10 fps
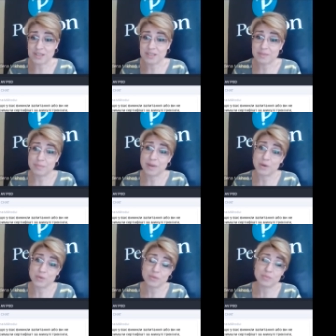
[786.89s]
It's
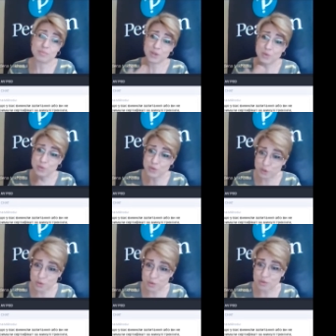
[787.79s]
about being good
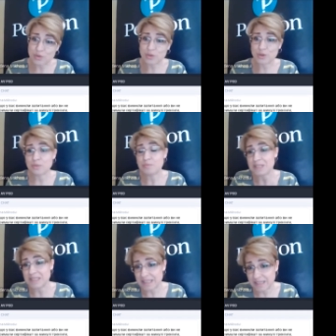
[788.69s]
students, not
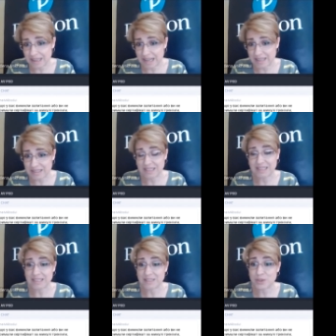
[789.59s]
missing
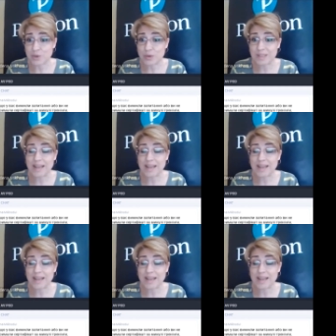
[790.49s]
classes and so on.